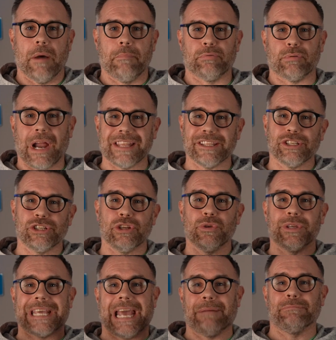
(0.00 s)
brand new
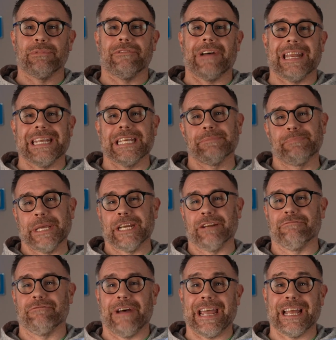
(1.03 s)
campervan is being
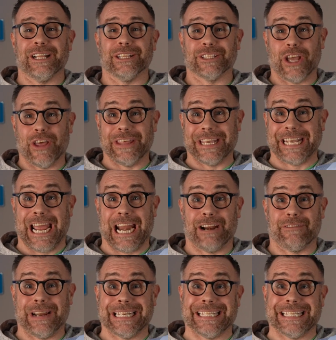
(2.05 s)
unveiled at the Caravan